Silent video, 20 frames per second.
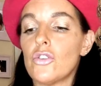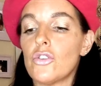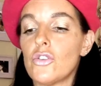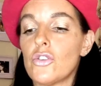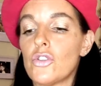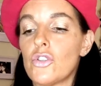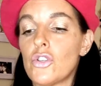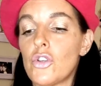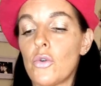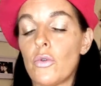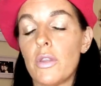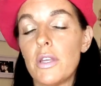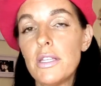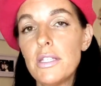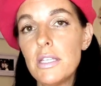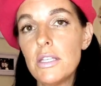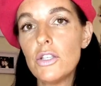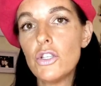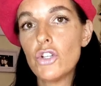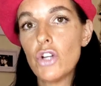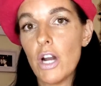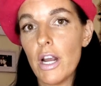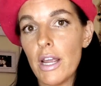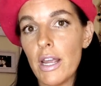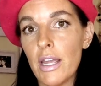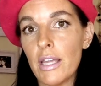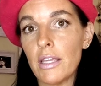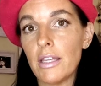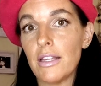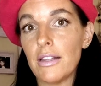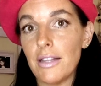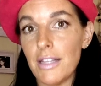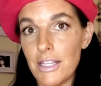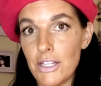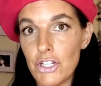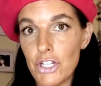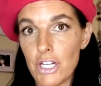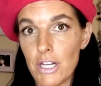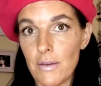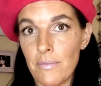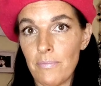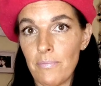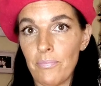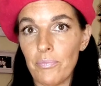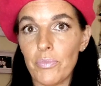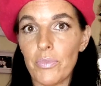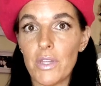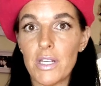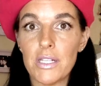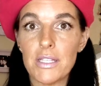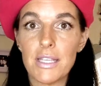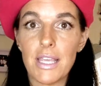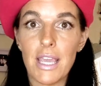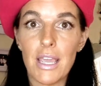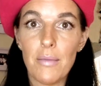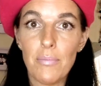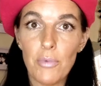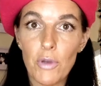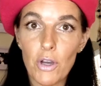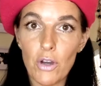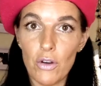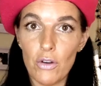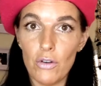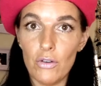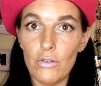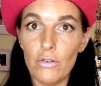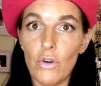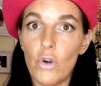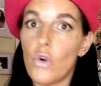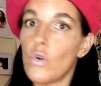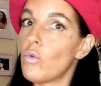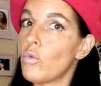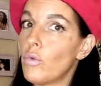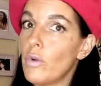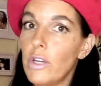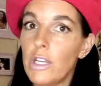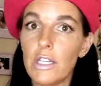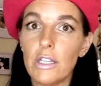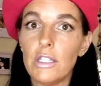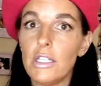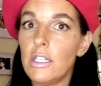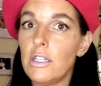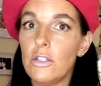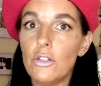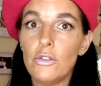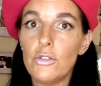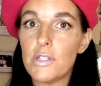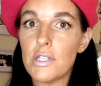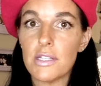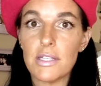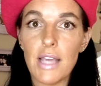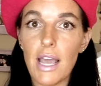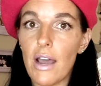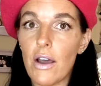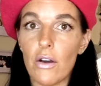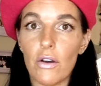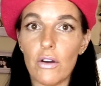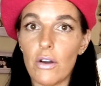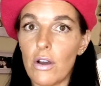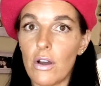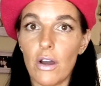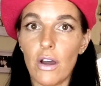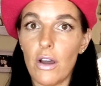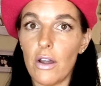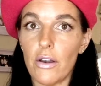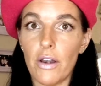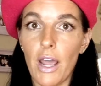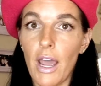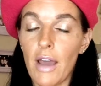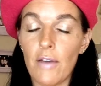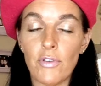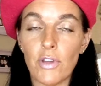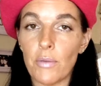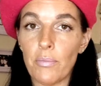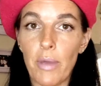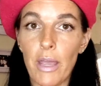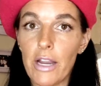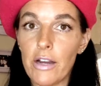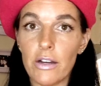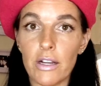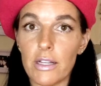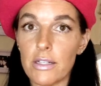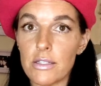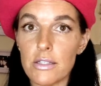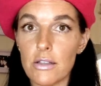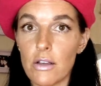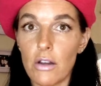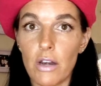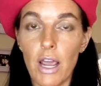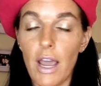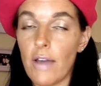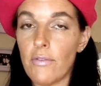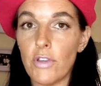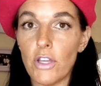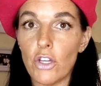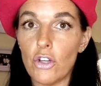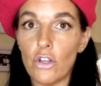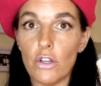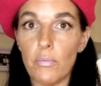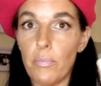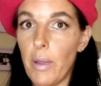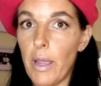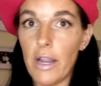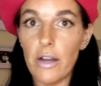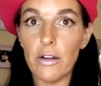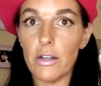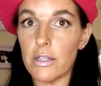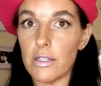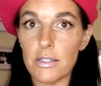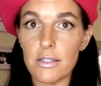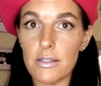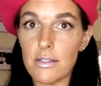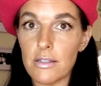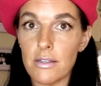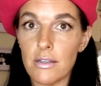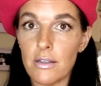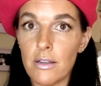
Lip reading: So this is triangulation. The scapegoat really loses out on having parents, on having good parents.